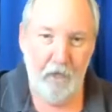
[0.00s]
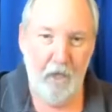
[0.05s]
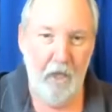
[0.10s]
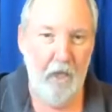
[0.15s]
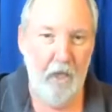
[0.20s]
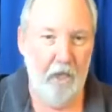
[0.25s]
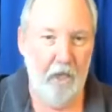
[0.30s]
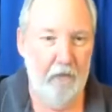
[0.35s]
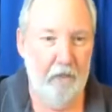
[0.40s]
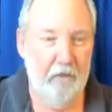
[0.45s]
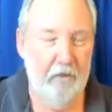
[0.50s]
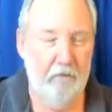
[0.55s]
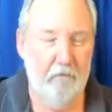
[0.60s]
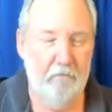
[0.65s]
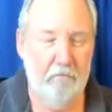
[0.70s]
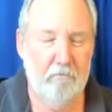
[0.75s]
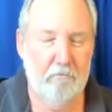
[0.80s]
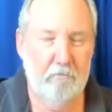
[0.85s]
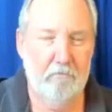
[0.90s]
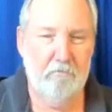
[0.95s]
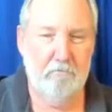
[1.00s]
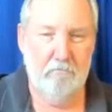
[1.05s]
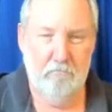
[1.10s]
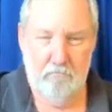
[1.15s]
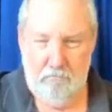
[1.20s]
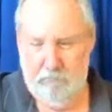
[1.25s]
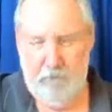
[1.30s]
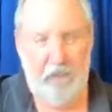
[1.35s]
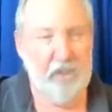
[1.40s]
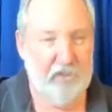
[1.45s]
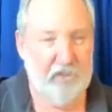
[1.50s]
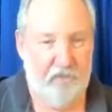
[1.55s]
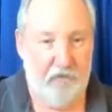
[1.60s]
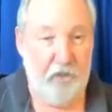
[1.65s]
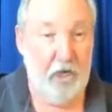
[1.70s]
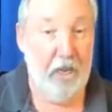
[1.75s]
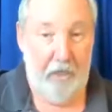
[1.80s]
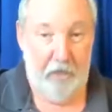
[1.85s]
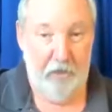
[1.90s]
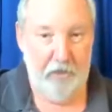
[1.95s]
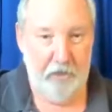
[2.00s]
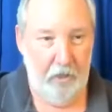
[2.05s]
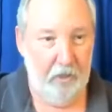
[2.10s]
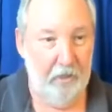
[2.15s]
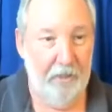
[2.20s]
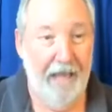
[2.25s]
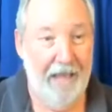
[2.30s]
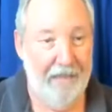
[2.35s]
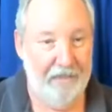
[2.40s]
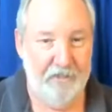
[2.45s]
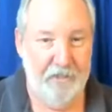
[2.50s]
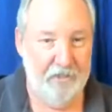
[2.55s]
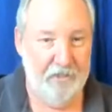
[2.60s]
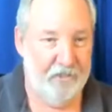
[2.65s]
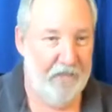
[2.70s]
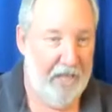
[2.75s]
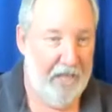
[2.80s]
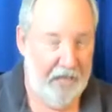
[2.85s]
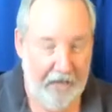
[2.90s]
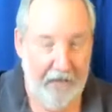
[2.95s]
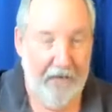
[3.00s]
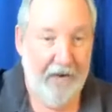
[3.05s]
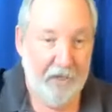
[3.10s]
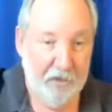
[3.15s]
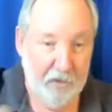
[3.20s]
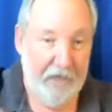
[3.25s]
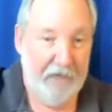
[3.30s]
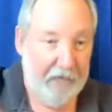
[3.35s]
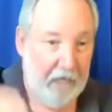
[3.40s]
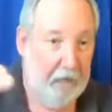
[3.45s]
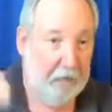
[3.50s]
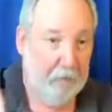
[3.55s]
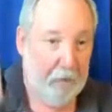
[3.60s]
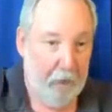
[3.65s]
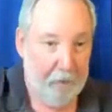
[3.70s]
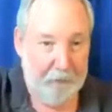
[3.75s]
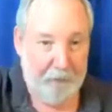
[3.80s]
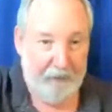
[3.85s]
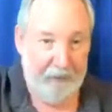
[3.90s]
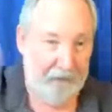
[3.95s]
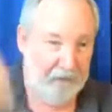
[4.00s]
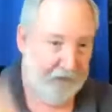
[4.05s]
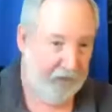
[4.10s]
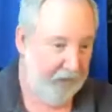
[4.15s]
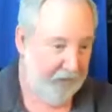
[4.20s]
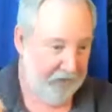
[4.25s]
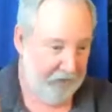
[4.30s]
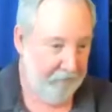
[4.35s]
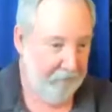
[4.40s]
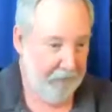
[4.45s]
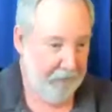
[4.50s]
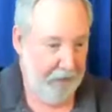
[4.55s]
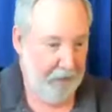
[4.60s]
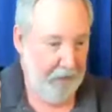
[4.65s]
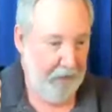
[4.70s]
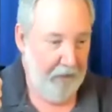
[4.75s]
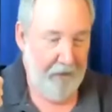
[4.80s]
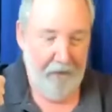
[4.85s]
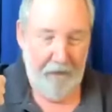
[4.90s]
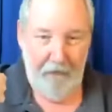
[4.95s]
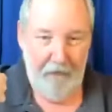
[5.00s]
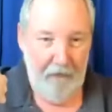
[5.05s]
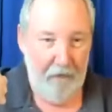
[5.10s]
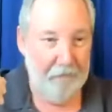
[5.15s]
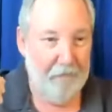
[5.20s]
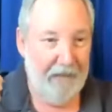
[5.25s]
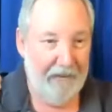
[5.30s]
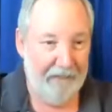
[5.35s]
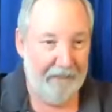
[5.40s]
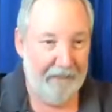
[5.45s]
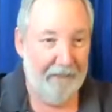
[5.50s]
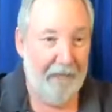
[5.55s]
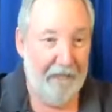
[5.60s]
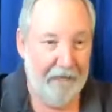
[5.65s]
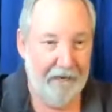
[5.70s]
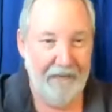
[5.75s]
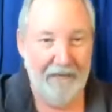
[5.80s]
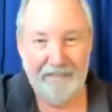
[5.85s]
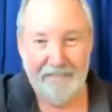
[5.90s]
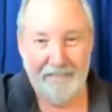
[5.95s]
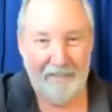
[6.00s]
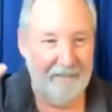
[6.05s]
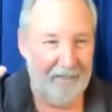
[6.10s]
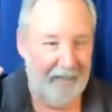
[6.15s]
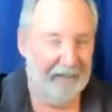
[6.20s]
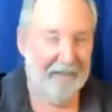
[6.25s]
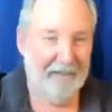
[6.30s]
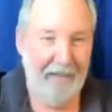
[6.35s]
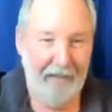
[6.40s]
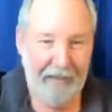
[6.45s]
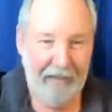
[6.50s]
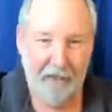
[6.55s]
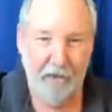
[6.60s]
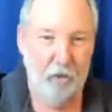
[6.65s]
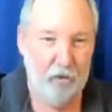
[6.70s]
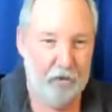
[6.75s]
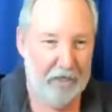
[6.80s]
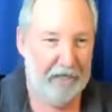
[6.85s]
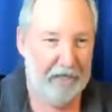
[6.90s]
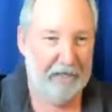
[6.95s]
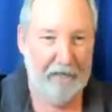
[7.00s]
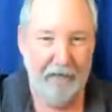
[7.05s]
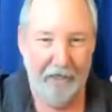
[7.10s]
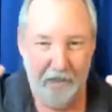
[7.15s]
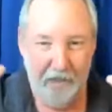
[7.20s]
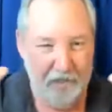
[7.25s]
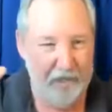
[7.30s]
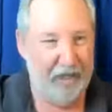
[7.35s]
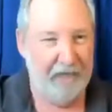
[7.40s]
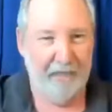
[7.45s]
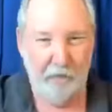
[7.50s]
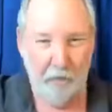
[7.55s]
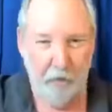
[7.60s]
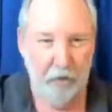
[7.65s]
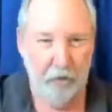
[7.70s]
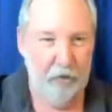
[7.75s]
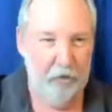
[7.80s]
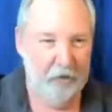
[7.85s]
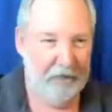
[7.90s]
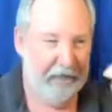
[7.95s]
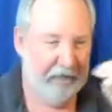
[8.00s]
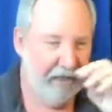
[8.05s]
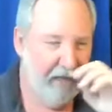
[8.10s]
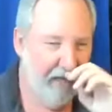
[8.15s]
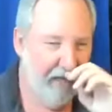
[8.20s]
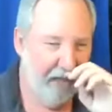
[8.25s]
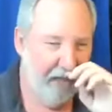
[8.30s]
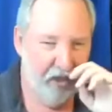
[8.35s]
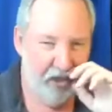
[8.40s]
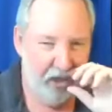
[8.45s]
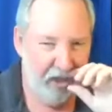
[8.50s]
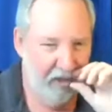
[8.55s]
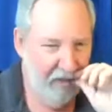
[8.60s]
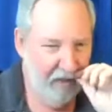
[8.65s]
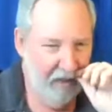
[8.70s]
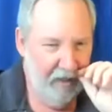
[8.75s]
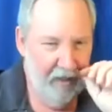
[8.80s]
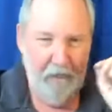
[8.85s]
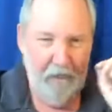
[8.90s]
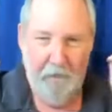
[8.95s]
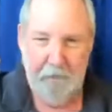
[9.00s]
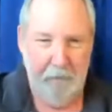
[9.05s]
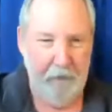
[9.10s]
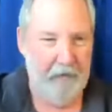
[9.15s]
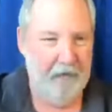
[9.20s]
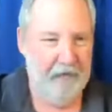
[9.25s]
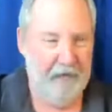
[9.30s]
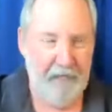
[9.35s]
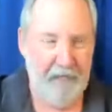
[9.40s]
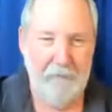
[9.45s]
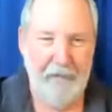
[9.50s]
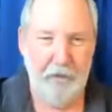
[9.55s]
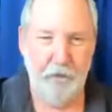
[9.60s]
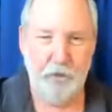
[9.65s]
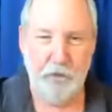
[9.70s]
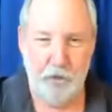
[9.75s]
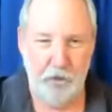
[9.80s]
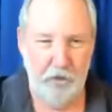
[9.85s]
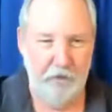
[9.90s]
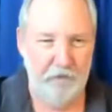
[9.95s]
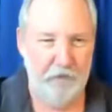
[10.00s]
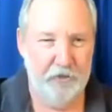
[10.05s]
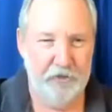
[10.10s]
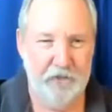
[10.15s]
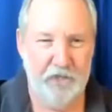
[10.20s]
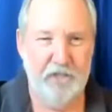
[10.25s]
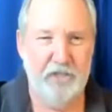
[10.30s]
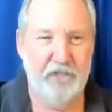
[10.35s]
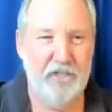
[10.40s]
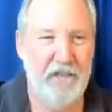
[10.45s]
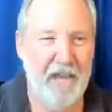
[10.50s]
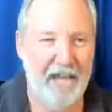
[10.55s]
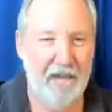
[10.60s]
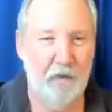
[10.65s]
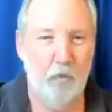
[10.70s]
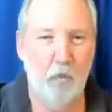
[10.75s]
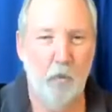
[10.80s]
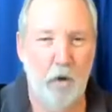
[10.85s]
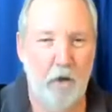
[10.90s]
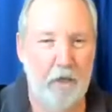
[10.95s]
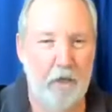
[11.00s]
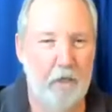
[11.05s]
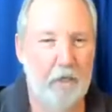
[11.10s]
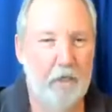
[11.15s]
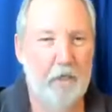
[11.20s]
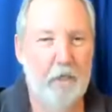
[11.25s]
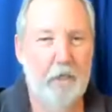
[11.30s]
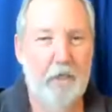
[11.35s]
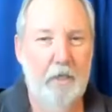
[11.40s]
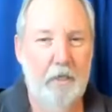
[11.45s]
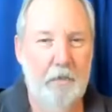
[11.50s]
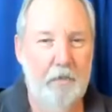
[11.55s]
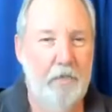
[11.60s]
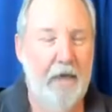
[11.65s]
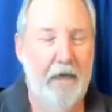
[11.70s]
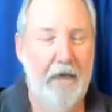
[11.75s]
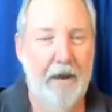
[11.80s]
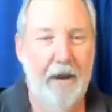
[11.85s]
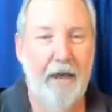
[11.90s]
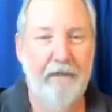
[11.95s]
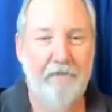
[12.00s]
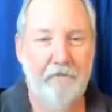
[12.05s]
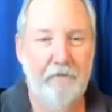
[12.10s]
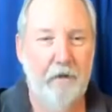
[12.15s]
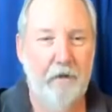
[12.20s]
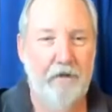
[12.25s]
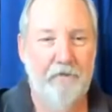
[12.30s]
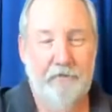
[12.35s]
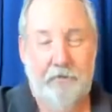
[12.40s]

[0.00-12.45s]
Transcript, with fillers: And things have changed a lot since then. And I try to keep up on these things. I'm I'm not a luddite. I, I like new technology. I learn new technology, but email servers is not one that I've I've